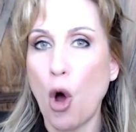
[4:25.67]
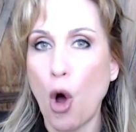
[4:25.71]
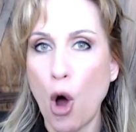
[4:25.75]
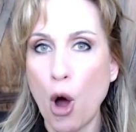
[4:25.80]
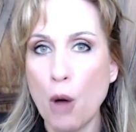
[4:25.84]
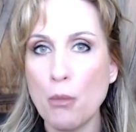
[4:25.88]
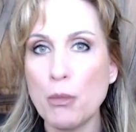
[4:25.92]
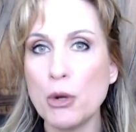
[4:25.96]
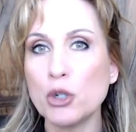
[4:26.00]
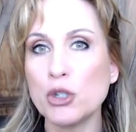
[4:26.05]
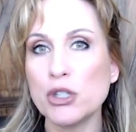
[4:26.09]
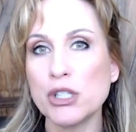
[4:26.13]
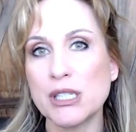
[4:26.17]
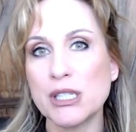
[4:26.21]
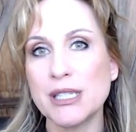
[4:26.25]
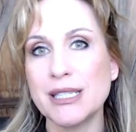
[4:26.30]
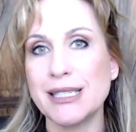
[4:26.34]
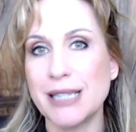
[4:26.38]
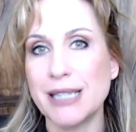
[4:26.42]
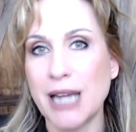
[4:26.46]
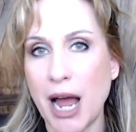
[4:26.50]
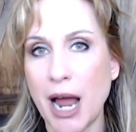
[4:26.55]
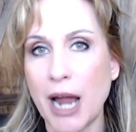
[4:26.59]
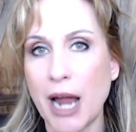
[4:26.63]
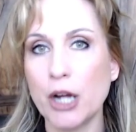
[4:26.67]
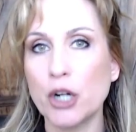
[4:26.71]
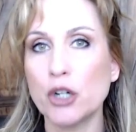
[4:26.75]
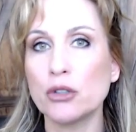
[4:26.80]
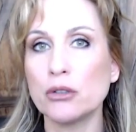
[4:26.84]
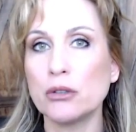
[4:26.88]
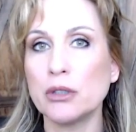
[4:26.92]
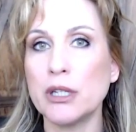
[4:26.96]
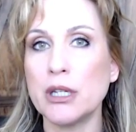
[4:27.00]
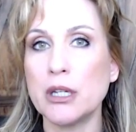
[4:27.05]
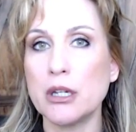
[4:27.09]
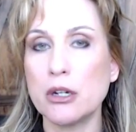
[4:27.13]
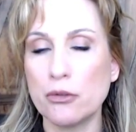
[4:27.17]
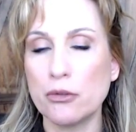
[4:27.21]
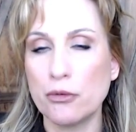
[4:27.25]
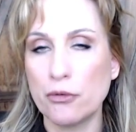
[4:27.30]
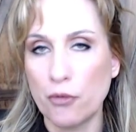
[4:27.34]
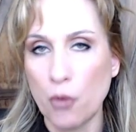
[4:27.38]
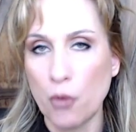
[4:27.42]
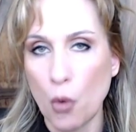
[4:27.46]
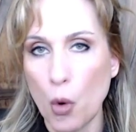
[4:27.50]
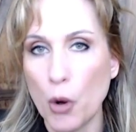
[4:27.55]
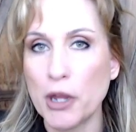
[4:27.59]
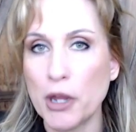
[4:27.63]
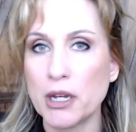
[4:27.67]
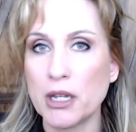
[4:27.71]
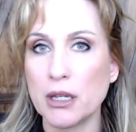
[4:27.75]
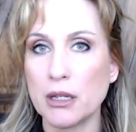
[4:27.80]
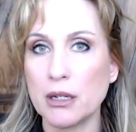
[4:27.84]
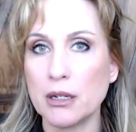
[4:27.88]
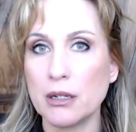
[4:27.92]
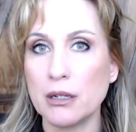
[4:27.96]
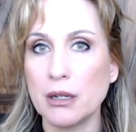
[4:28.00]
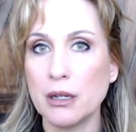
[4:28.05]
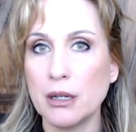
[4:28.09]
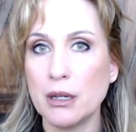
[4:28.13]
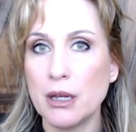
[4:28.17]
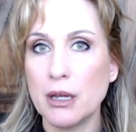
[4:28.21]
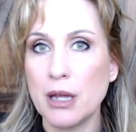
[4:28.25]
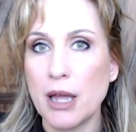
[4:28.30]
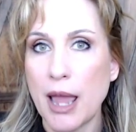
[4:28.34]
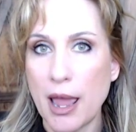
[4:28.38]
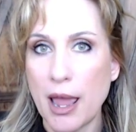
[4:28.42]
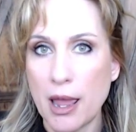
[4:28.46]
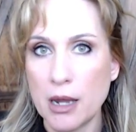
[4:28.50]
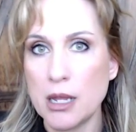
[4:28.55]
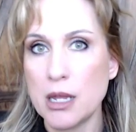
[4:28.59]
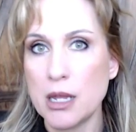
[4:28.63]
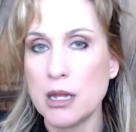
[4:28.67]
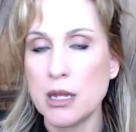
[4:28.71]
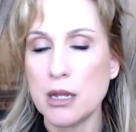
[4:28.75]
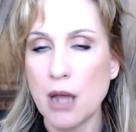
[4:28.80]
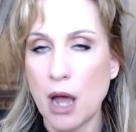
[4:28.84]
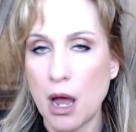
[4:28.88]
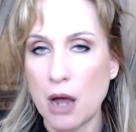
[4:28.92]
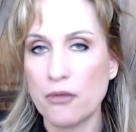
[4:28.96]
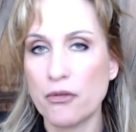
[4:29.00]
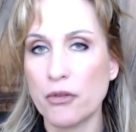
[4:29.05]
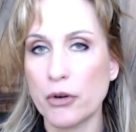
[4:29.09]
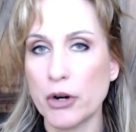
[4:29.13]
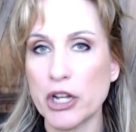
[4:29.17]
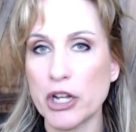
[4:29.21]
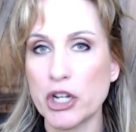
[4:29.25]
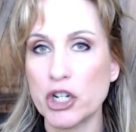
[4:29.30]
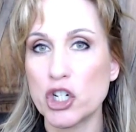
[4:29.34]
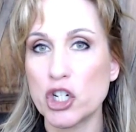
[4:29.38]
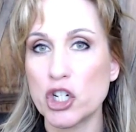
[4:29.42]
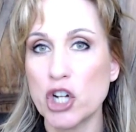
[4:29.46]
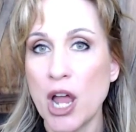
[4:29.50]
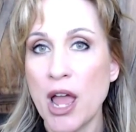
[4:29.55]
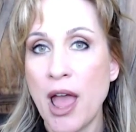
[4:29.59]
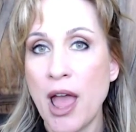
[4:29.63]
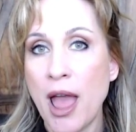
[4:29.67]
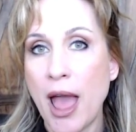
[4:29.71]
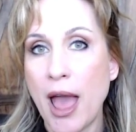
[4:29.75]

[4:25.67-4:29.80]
almost entirely avoided any coverage.